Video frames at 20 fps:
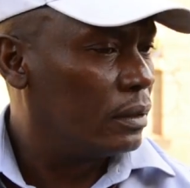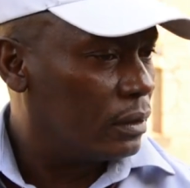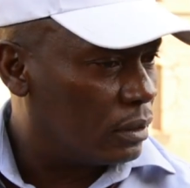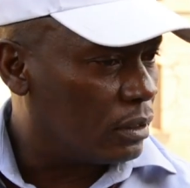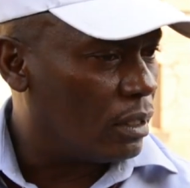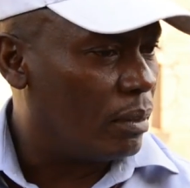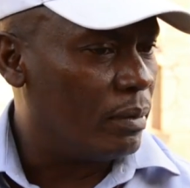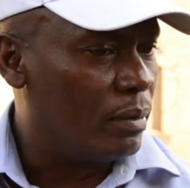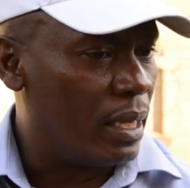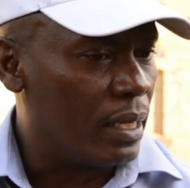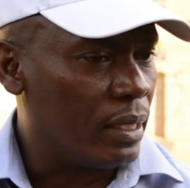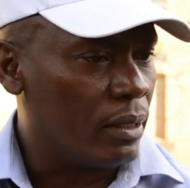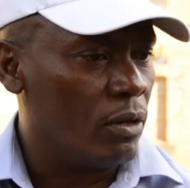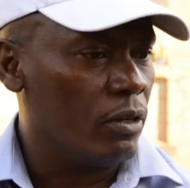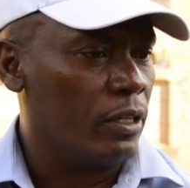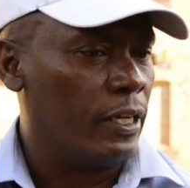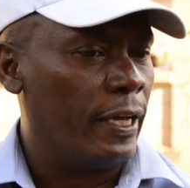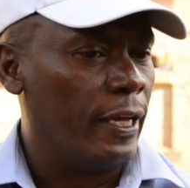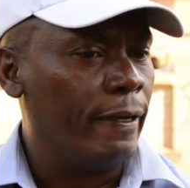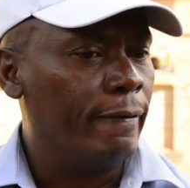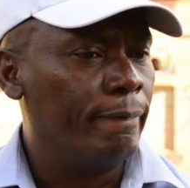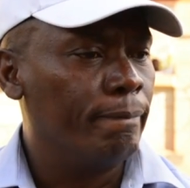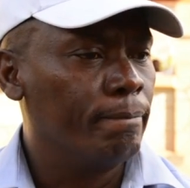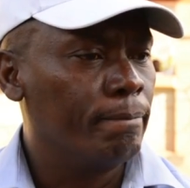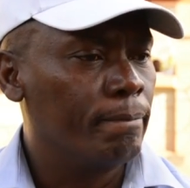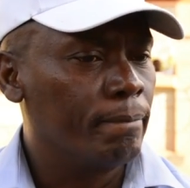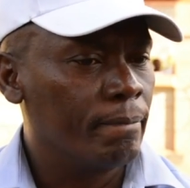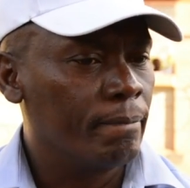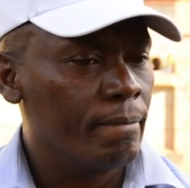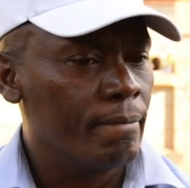So I'm like, okay.
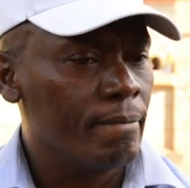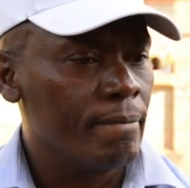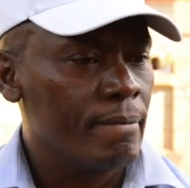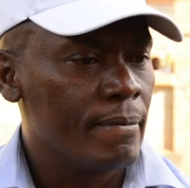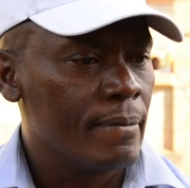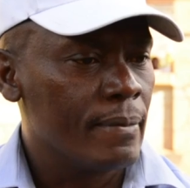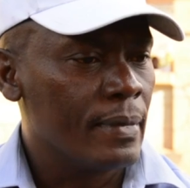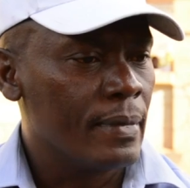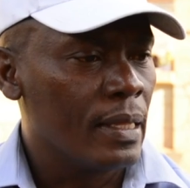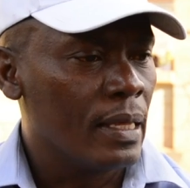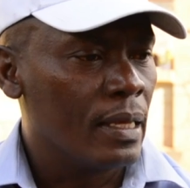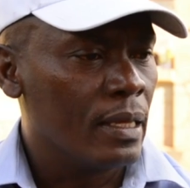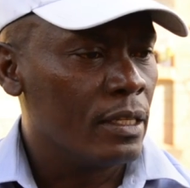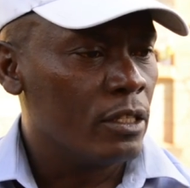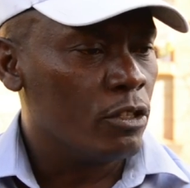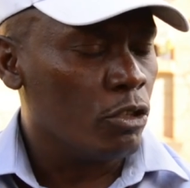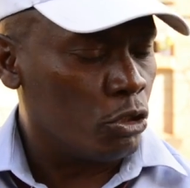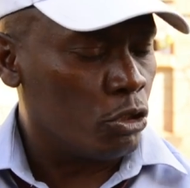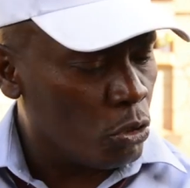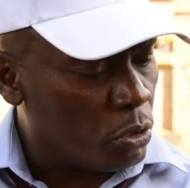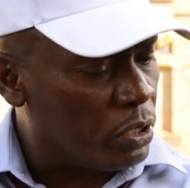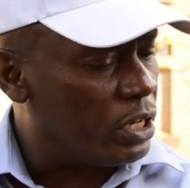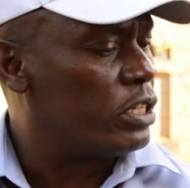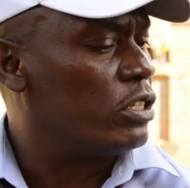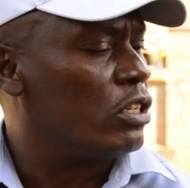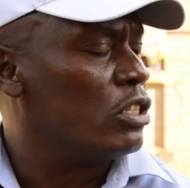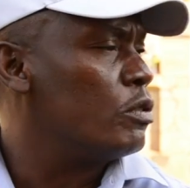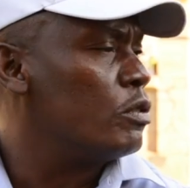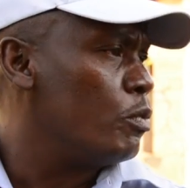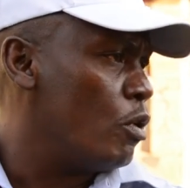So two
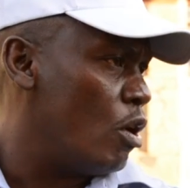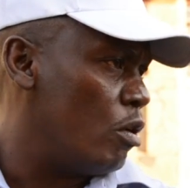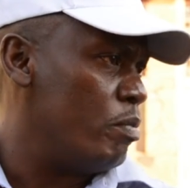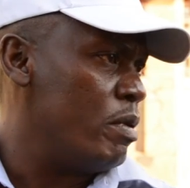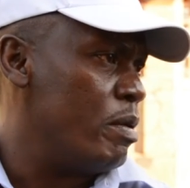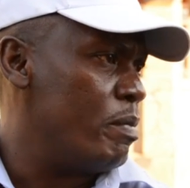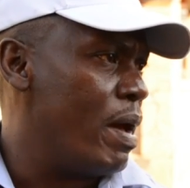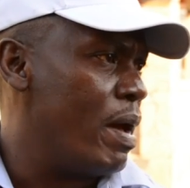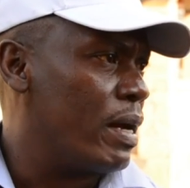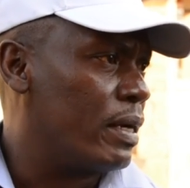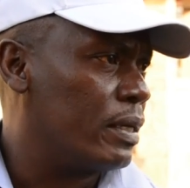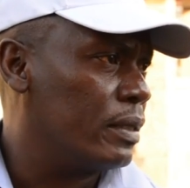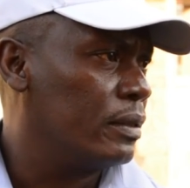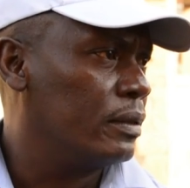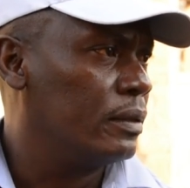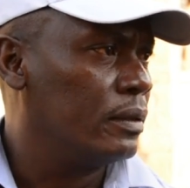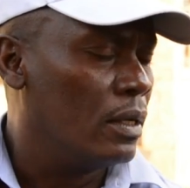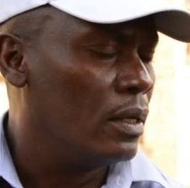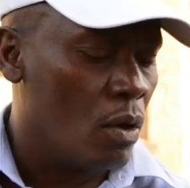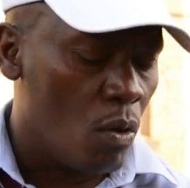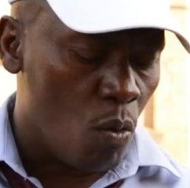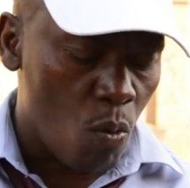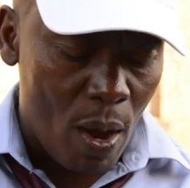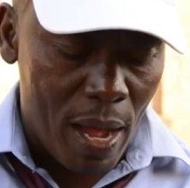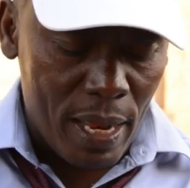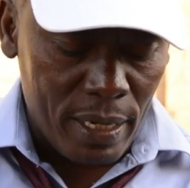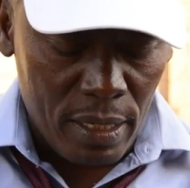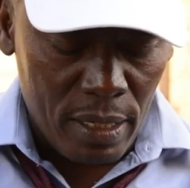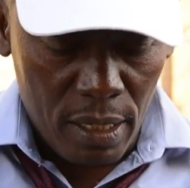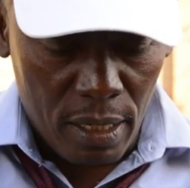reasons brought me back.
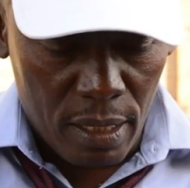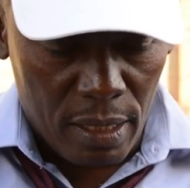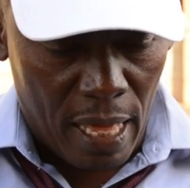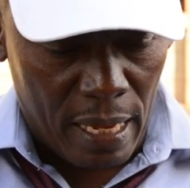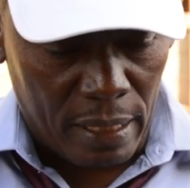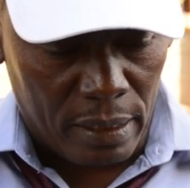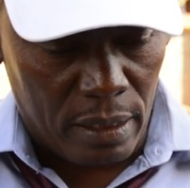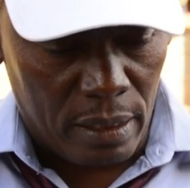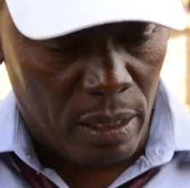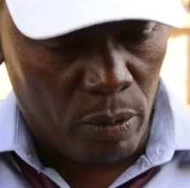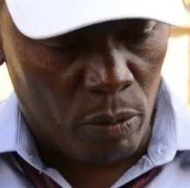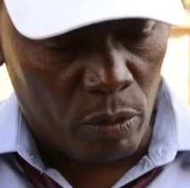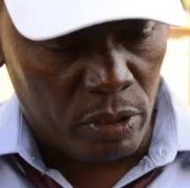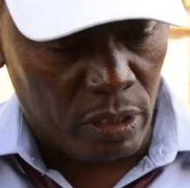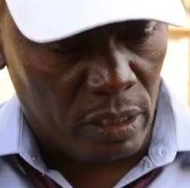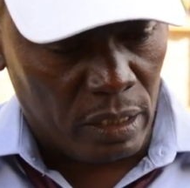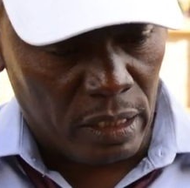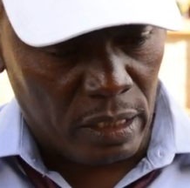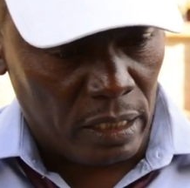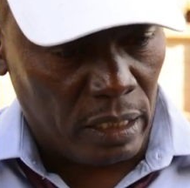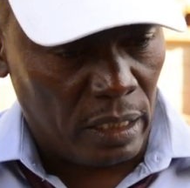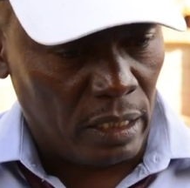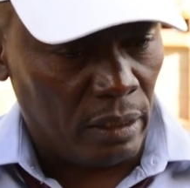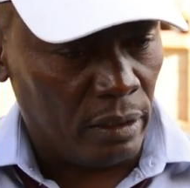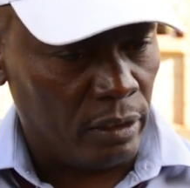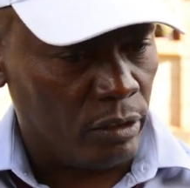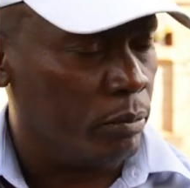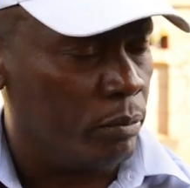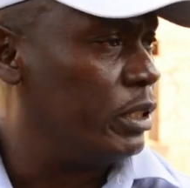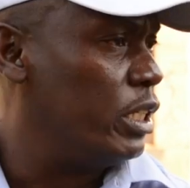One, that there wasn't any
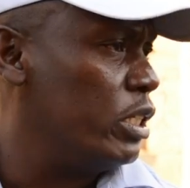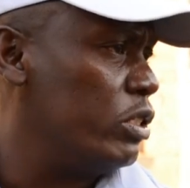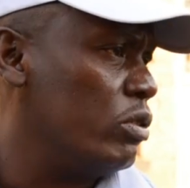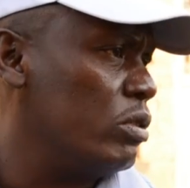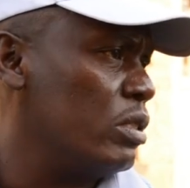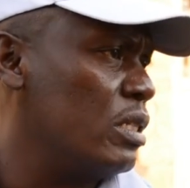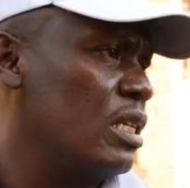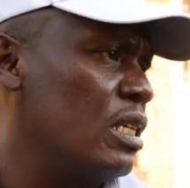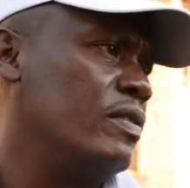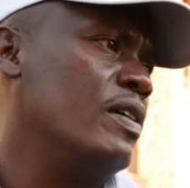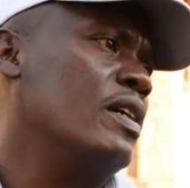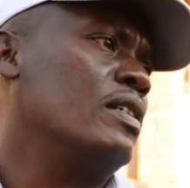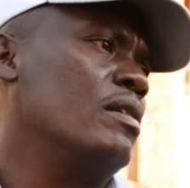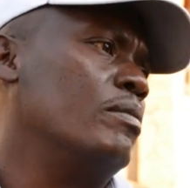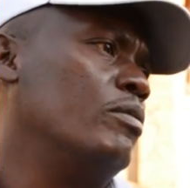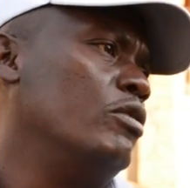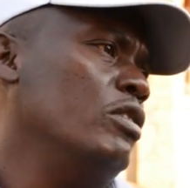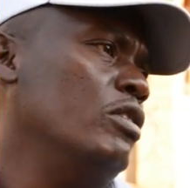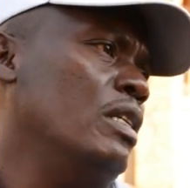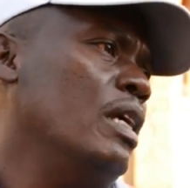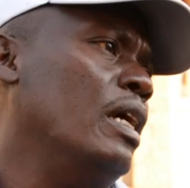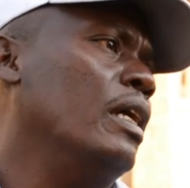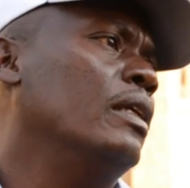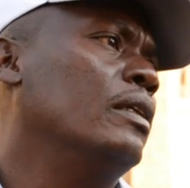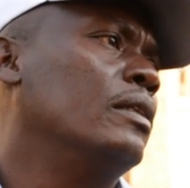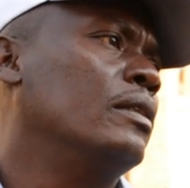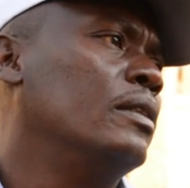nominations as far as I'm concerned.